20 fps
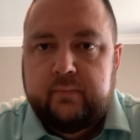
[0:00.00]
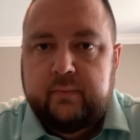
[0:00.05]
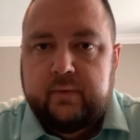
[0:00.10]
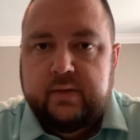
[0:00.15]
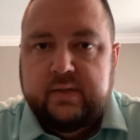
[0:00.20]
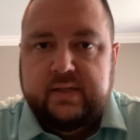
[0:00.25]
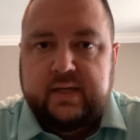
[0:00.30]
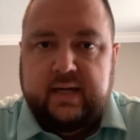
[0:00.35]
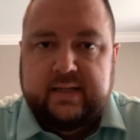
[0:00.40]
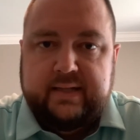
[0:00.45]

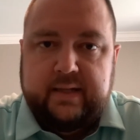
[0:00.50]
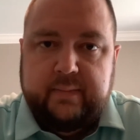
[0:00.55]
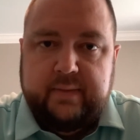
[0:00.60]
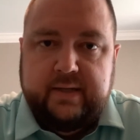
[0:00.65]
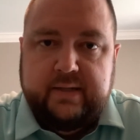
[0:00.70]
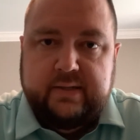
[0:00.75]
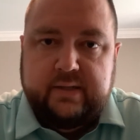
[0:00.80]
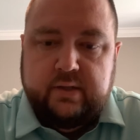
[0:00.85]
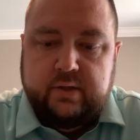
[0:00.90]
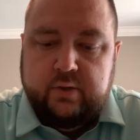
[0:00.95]
Scott, that
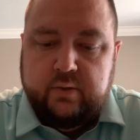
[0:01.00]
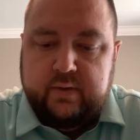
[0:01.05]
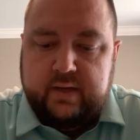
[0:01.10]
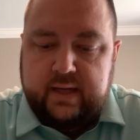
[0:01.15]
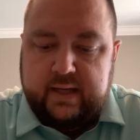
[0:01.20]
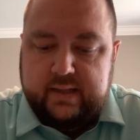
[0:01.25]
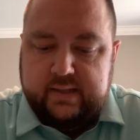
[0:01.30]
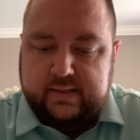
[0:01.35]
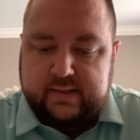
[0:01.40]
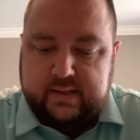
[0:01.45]
means that you
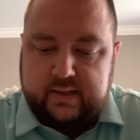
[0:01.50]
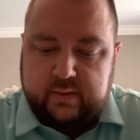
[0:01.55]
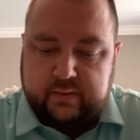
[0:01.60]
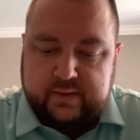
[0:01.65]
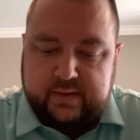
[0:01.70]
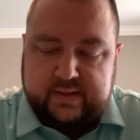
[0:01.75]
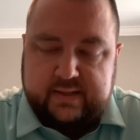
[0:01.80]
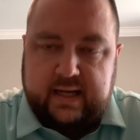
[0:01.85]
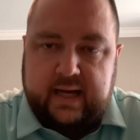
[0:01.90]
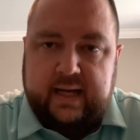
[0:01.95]
can't sit on
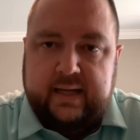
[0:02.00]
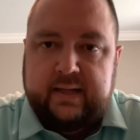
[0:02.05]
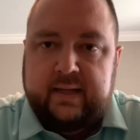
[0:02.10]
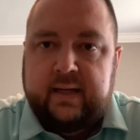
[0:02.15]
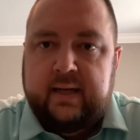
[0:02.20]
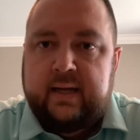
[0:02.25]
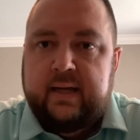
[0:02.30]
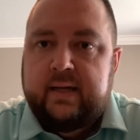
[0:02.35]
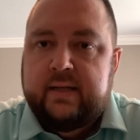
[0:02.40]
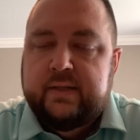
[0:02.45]
the
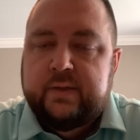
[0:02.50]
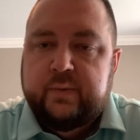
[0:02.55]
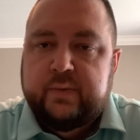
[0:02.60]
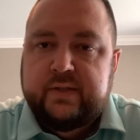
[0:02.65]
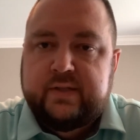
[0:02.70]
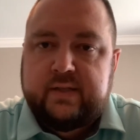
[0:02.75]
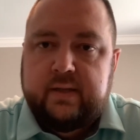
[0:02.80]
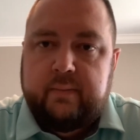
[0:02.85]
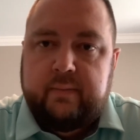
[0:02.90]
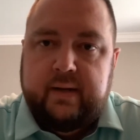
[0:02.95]
sidelines when
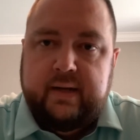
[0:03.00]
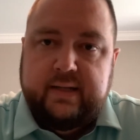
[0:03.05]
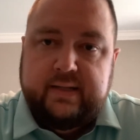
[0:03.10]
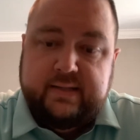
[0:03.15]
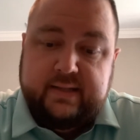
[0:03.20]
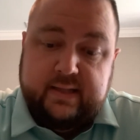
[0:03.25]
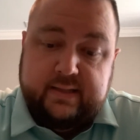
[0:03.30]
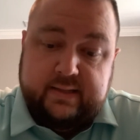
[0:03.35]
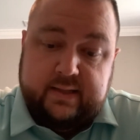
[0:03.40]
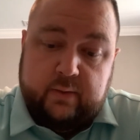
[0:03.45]
somebody
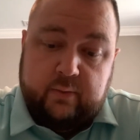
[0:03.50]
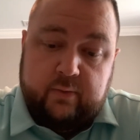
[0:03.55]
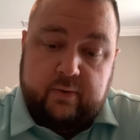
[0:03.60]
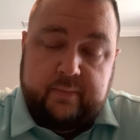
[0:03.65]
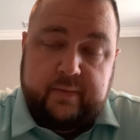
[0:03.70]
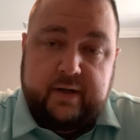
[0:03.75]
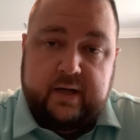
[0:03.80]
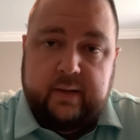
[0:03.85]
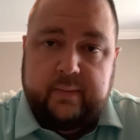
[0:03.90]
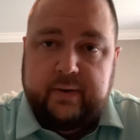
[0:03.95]
says they want
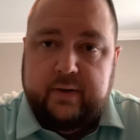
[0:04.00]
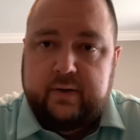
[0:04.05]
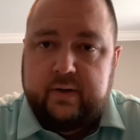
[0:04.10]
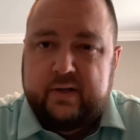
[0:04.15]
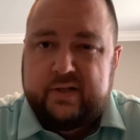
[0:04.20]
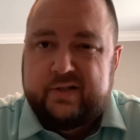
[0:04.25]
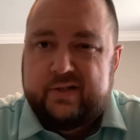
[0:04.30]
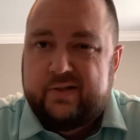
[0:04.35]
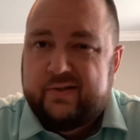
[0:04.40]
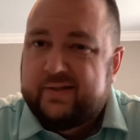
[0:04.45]
to become a
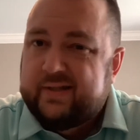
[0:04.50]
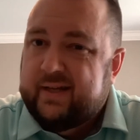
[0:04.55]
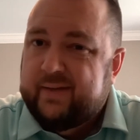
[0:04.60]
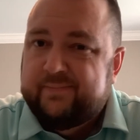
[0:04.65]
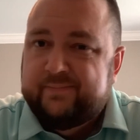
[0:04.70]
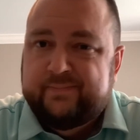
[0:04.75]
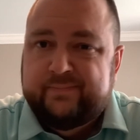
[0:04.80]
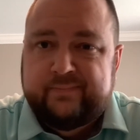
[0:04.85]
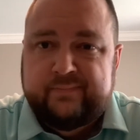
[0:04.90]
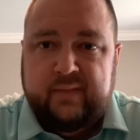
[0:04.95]
Christian. You say,
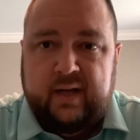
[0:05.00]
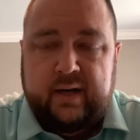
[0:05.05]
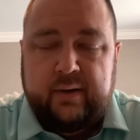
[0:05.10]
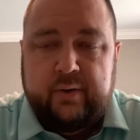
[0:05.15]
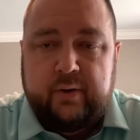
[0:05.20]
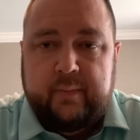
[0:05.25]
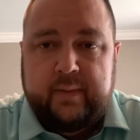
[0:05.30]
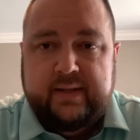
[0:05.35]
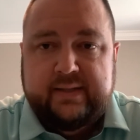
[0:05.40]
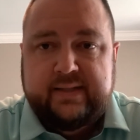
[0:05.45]
mm, I don't
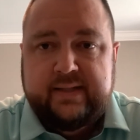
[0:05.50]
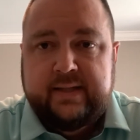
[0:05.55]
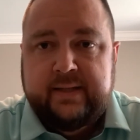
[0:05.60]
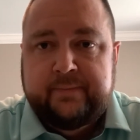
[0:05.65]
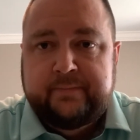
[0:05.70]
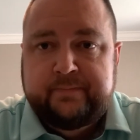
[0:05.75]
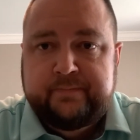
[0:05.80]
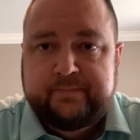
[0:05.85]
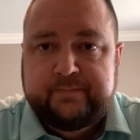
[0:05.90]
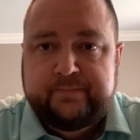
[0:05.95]
know about them.